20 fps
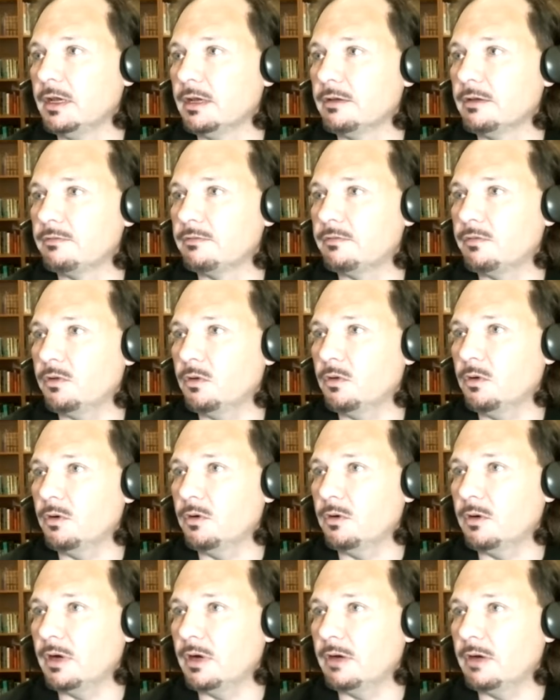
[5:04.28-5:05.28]

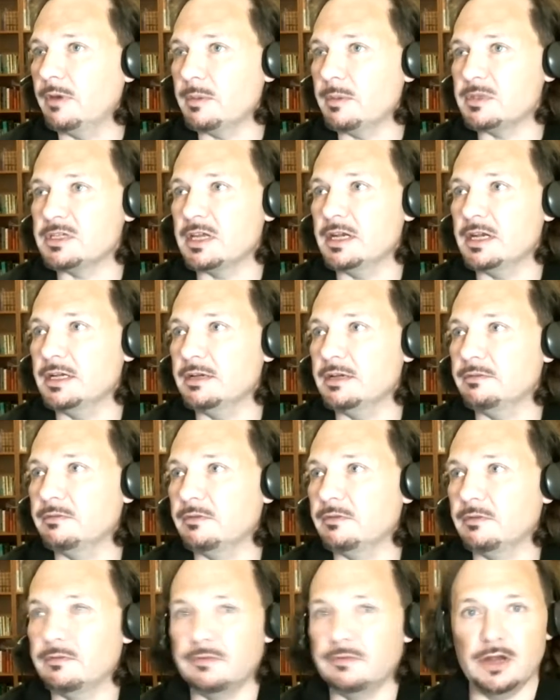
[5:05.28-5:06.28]
for a representative
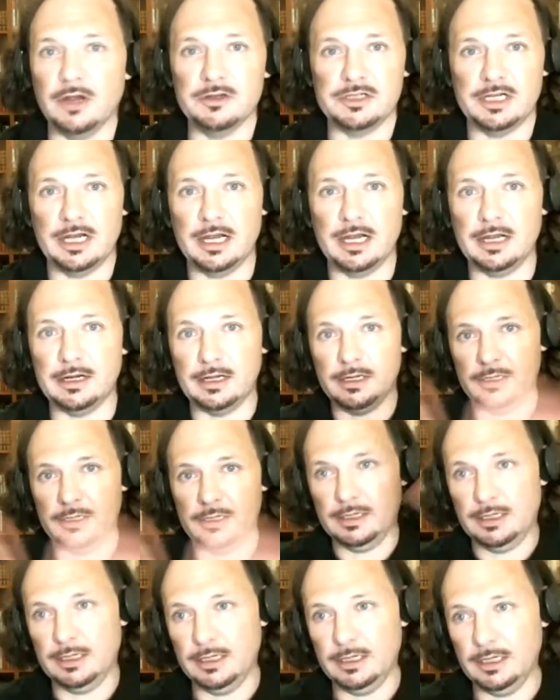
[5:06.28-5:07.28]
of Oceania
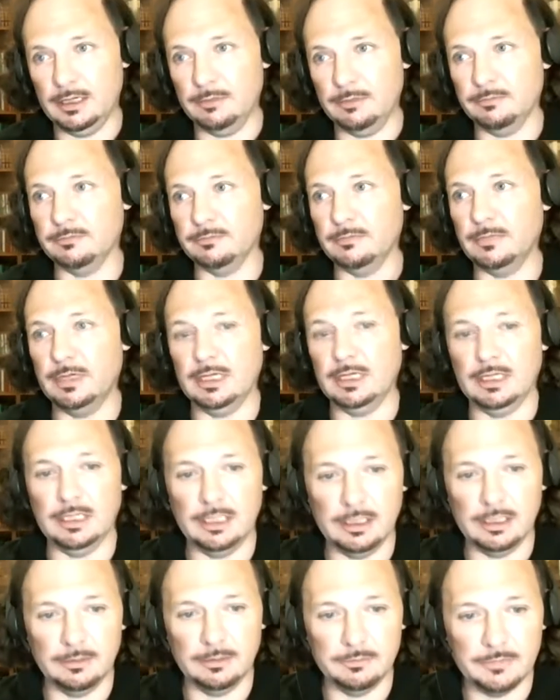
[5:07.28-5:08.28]

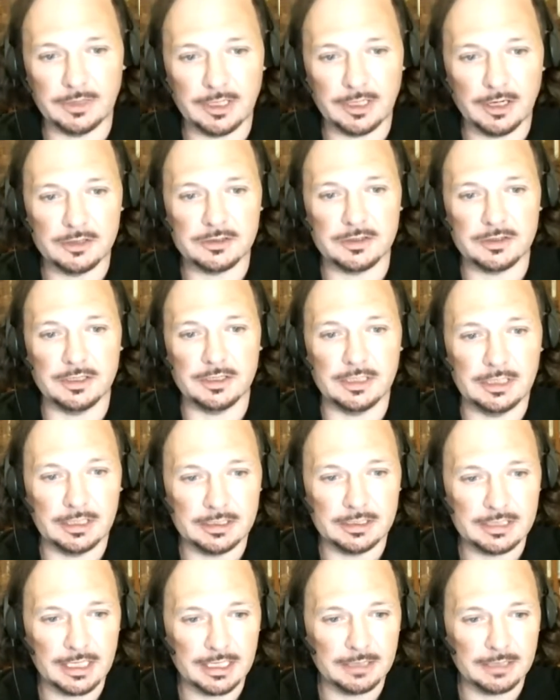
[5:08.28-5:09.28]
that goes to the
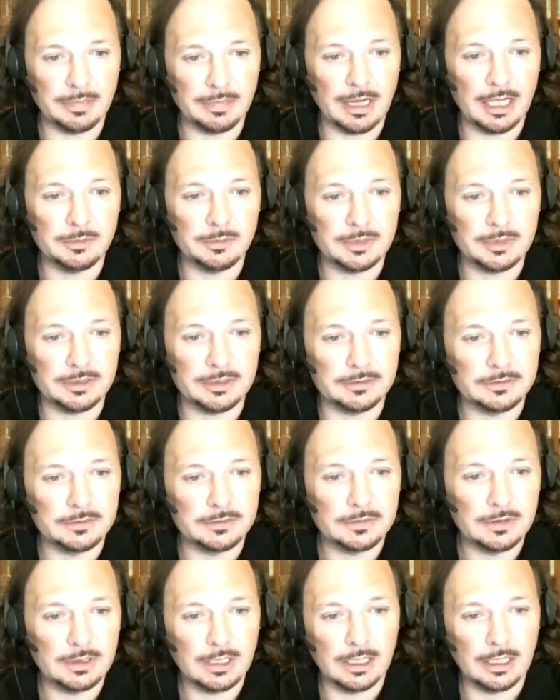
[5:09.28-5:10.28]
Italian Parliament.
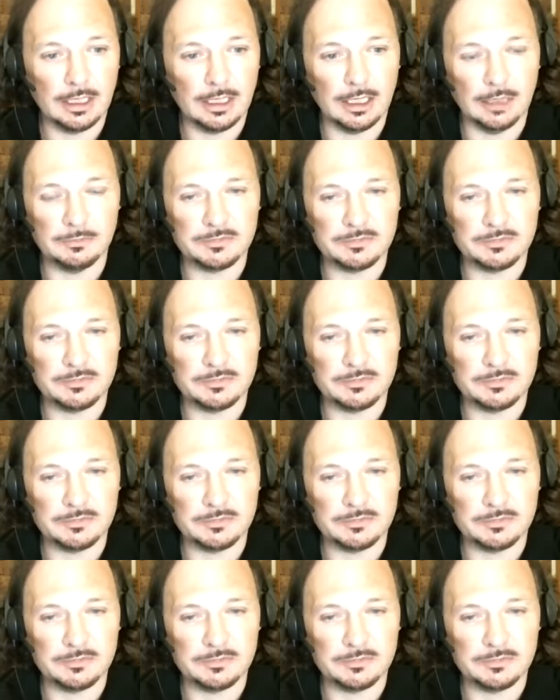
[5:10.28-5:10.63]
So